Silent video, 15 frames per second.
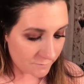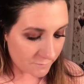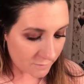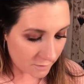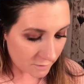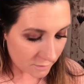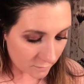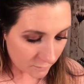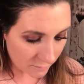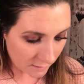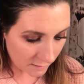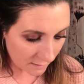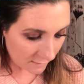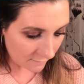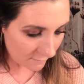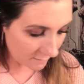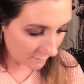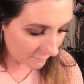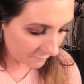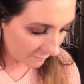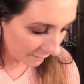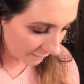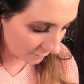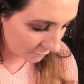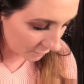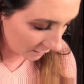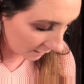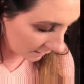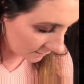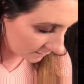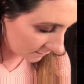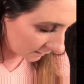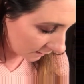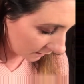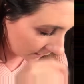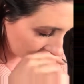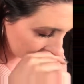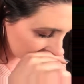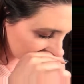just so we can give it a fair chance here.